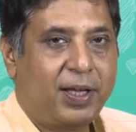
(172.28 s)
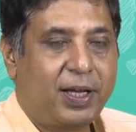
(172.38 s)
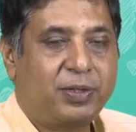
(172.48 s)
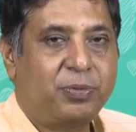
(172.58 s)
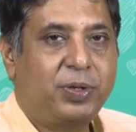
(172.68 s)

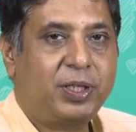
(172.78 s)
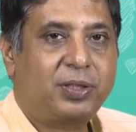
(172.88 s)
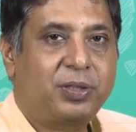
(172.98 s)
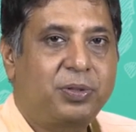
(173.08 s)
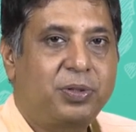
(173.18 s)
and
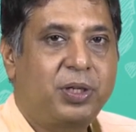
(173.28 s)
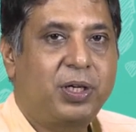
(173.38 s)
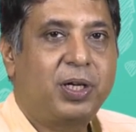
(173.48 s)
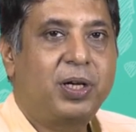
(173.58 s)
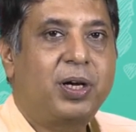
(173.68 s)
with
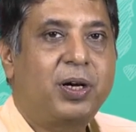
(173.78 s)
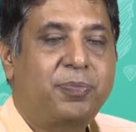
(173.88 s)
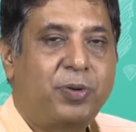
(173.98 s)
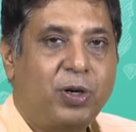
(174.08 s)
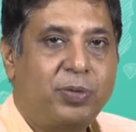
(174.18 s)
a
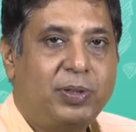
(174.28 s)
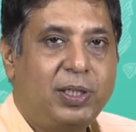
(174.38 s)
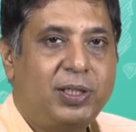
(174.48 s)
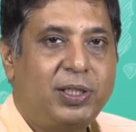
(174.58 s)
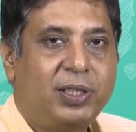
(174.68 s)

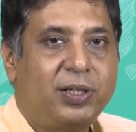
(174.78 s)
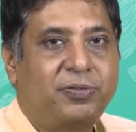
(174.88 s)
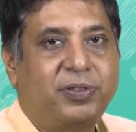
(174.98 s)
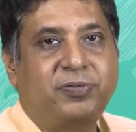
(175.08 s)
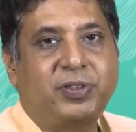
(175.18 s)
probability of
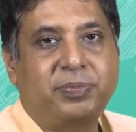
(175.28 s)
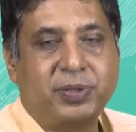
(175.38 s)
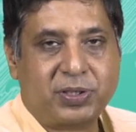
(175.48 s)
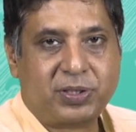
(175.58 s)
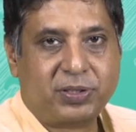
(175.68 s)

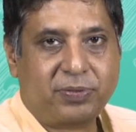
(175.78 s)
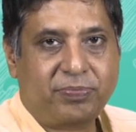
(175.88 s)
50%.